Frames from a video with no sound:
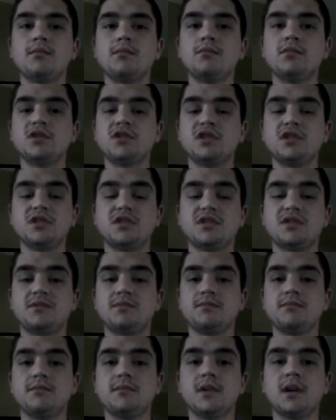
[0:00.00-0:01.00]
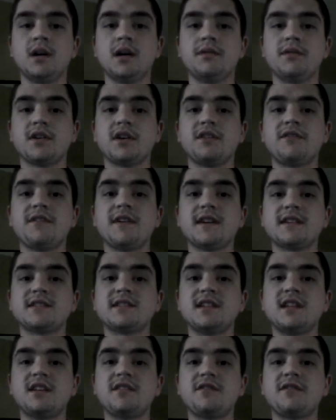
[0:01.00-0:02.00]
which is a very
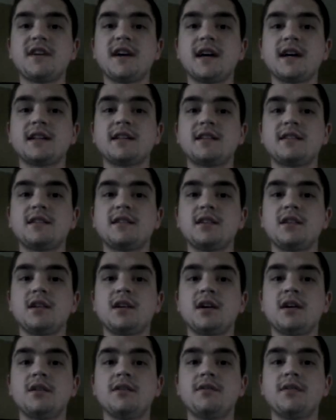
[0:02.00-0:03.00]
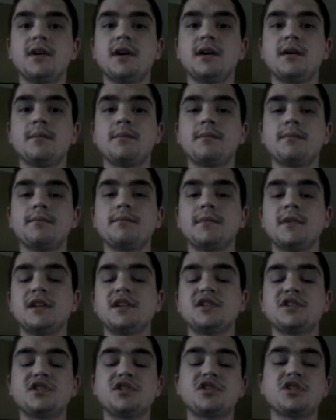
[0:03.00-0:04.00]
fascinating fact. It
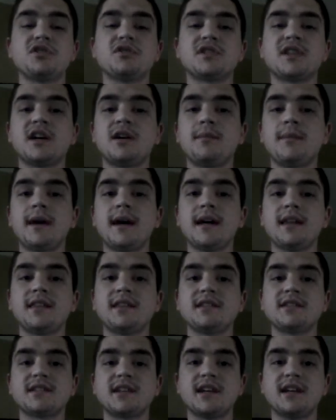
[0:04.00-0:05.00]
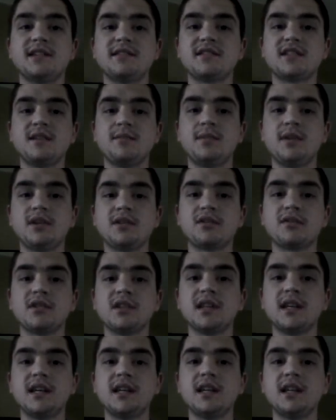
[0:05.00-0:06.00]
just shows how math and science can be
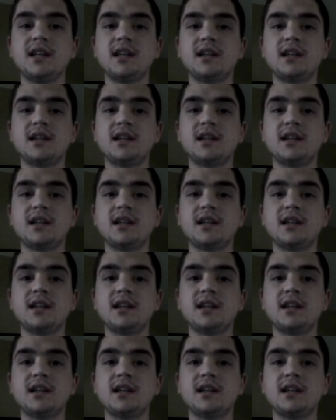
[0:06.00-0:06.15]
interrelated,